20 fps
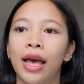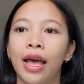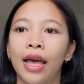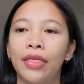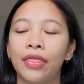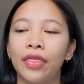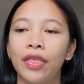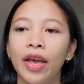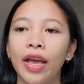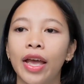
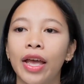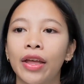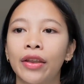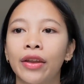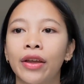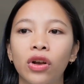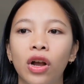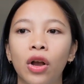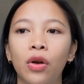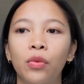And
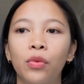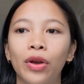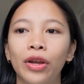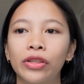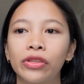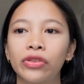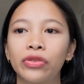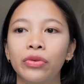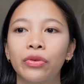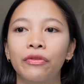then so I
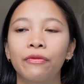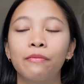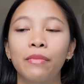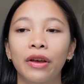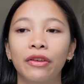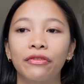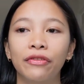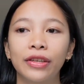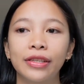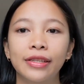went to
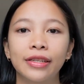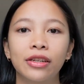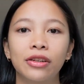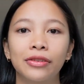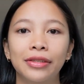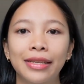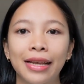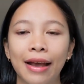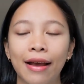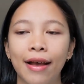my
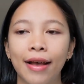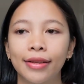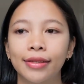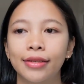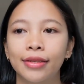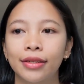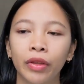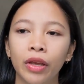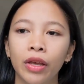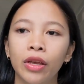physical
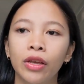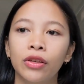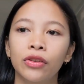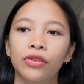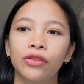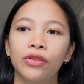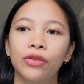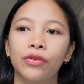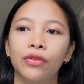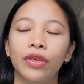test.
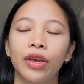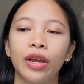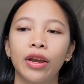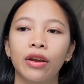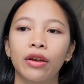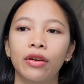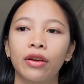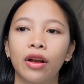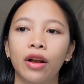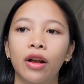So
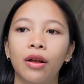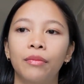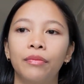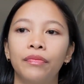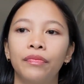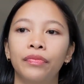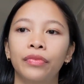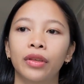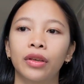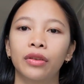there,
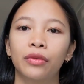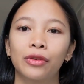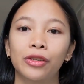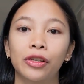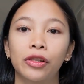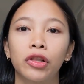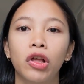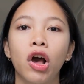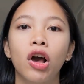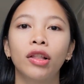um, there was
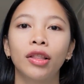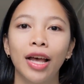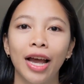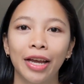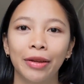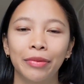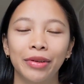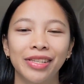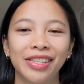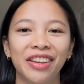a long
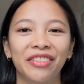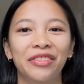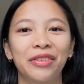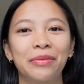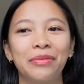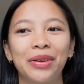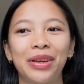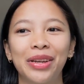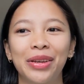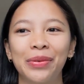line because
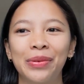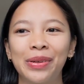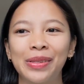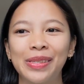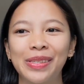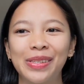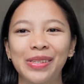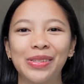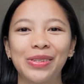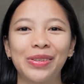everybody
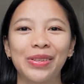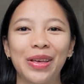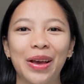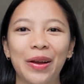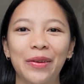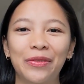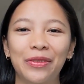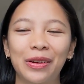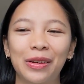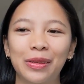wants to do
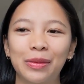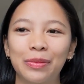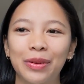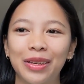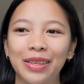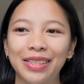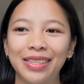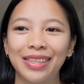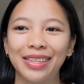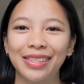that first
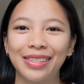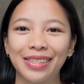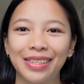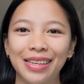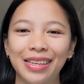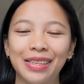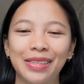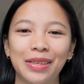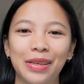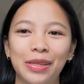because that's the
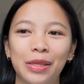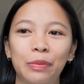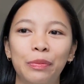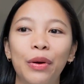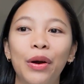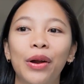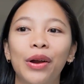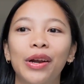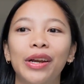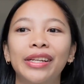easiest
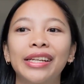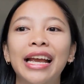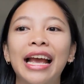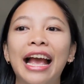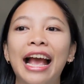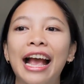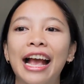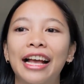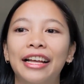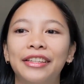part.
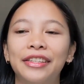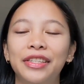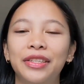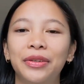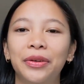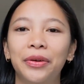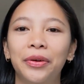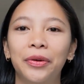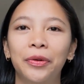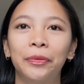And
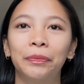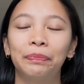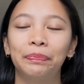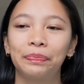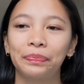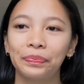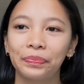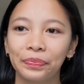so